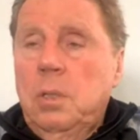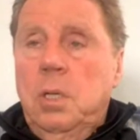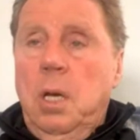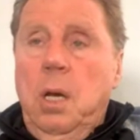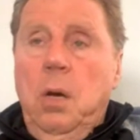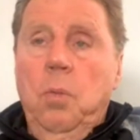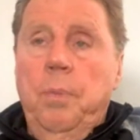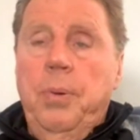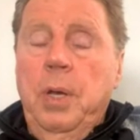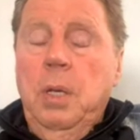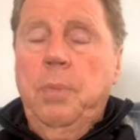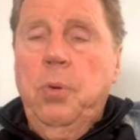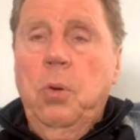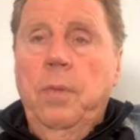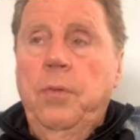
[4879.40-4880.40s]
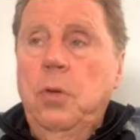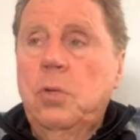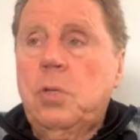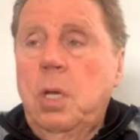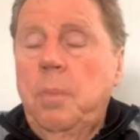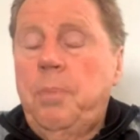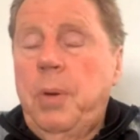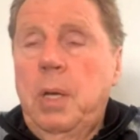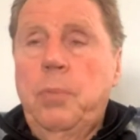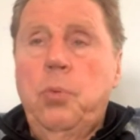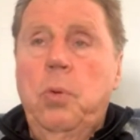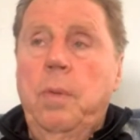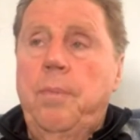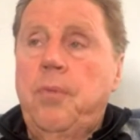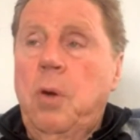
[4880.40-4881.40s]
to help people. If you see
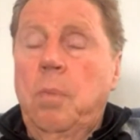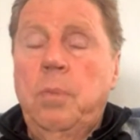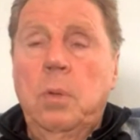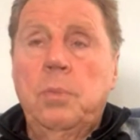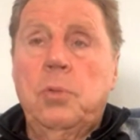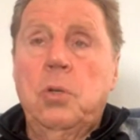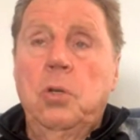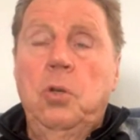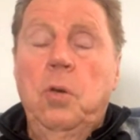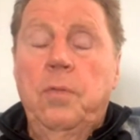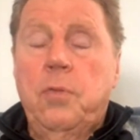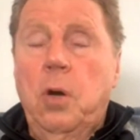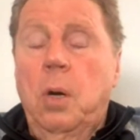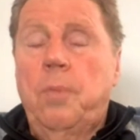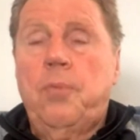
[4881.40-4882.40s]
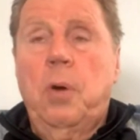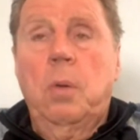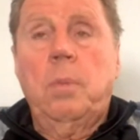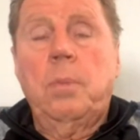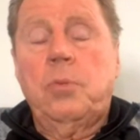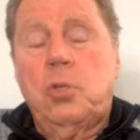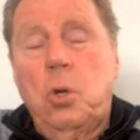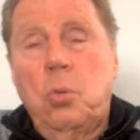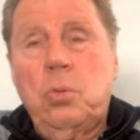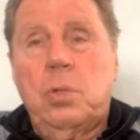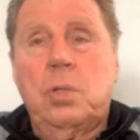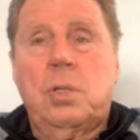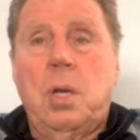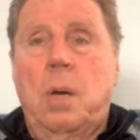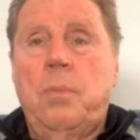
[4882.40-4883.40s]
people with problems or you've got a problem, talk
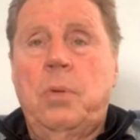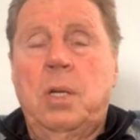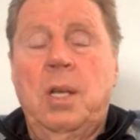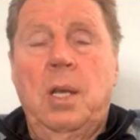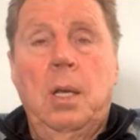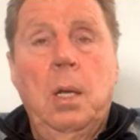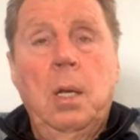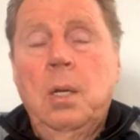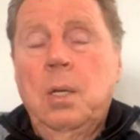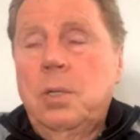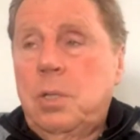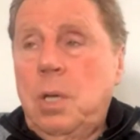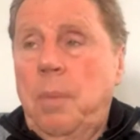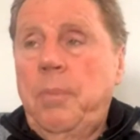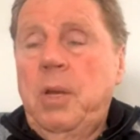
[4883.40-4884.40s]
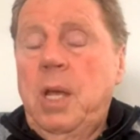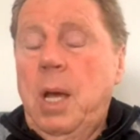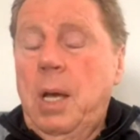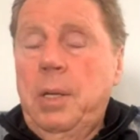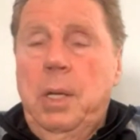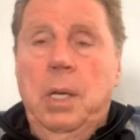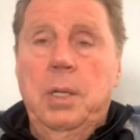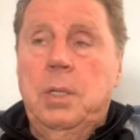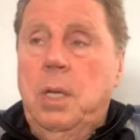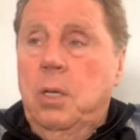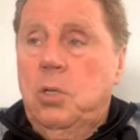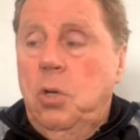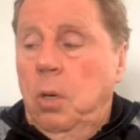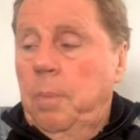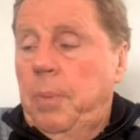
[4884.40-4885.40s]
to somebody. Somebody out there.
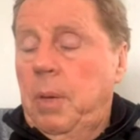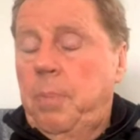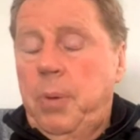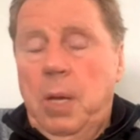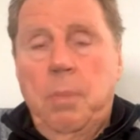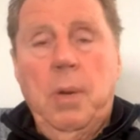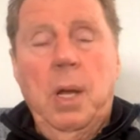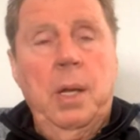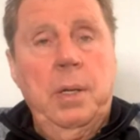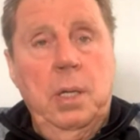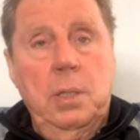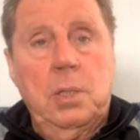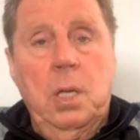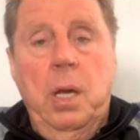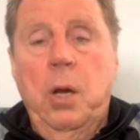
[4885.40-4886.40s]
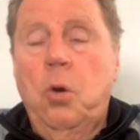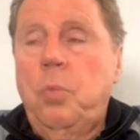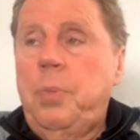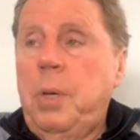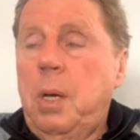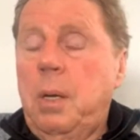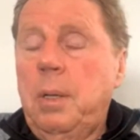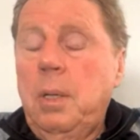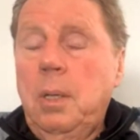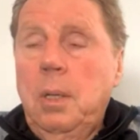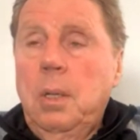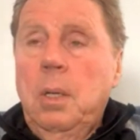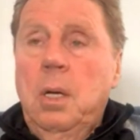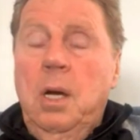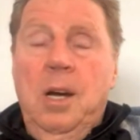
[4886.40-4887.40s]
There's got to be people out there to help you.
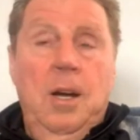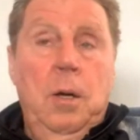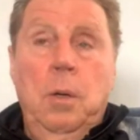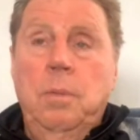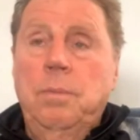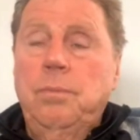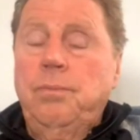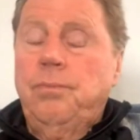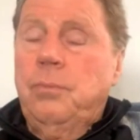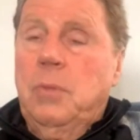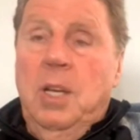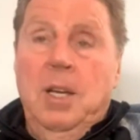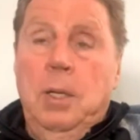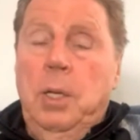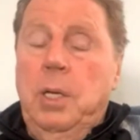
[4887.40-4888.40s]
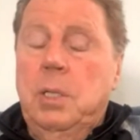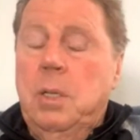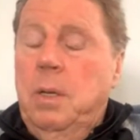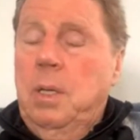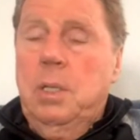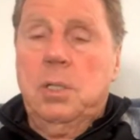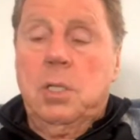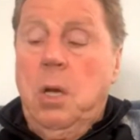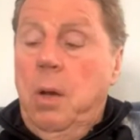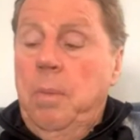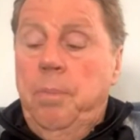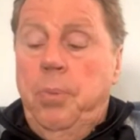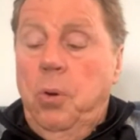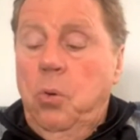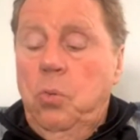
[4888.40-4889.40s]
And it's so
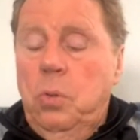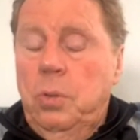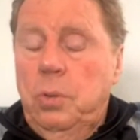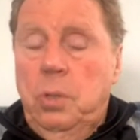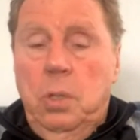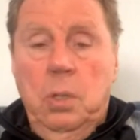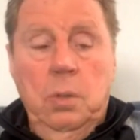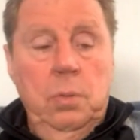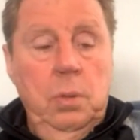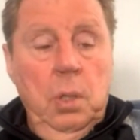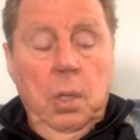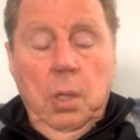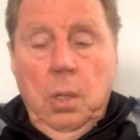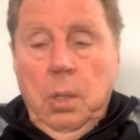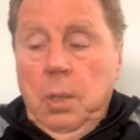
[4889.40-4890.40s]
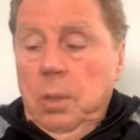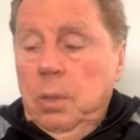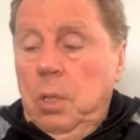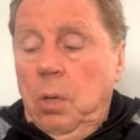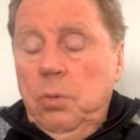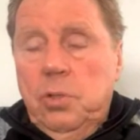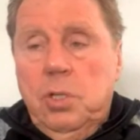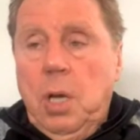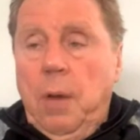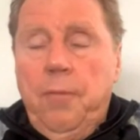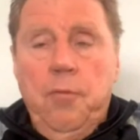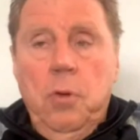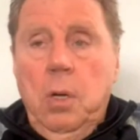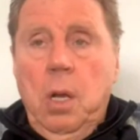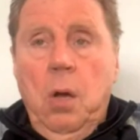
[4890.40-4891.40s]
important. You know, don't
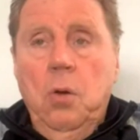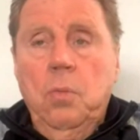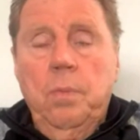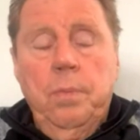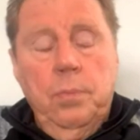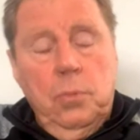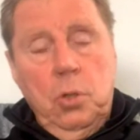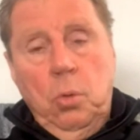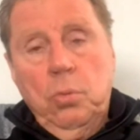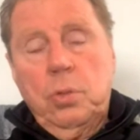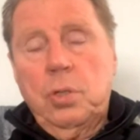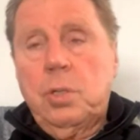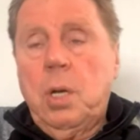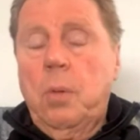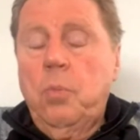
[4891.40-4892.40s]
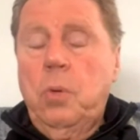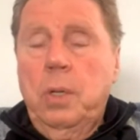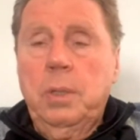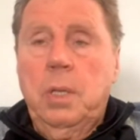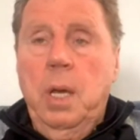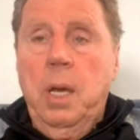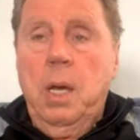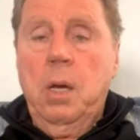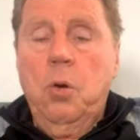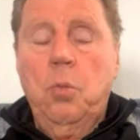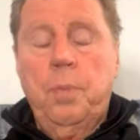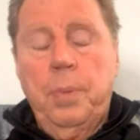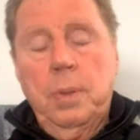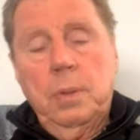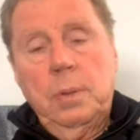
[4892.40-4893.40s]
suffer alone. Talk to someone. Get help.